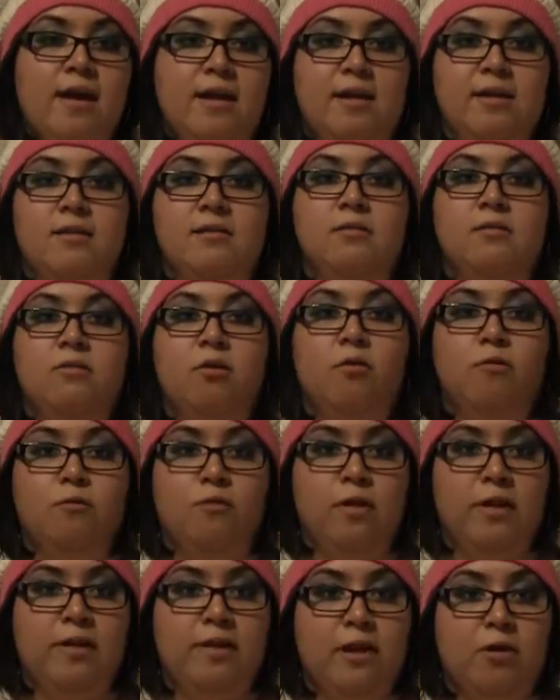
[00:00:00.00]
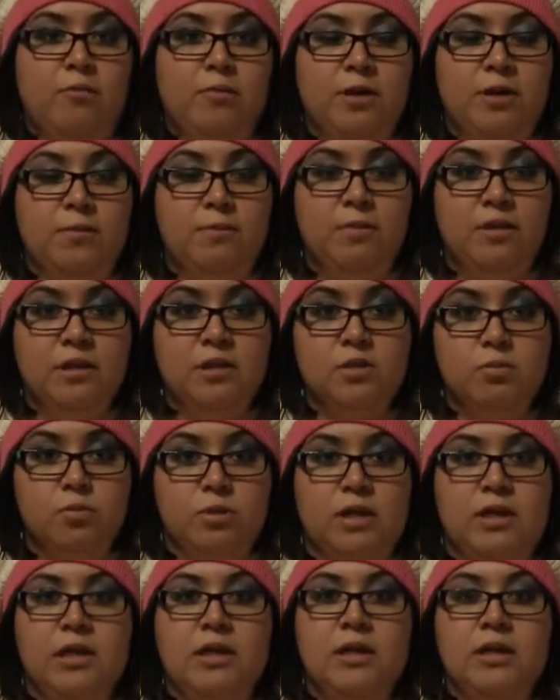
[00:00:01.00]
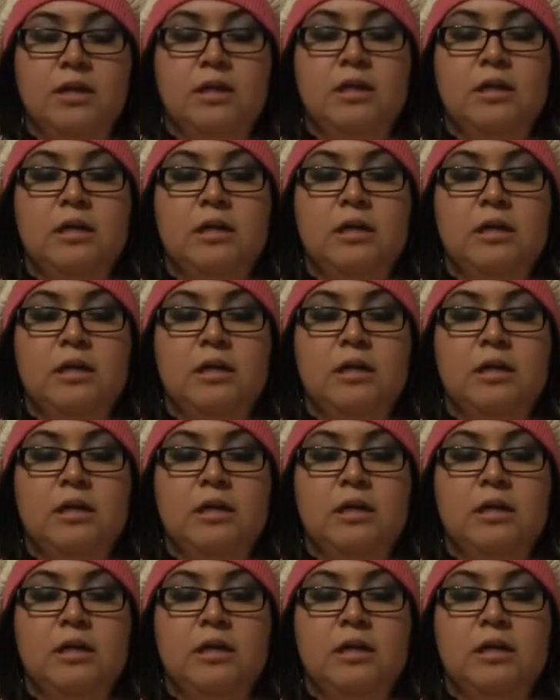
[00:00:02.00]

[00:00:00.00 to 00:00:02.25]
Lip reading: and hopefully that'll be up this week,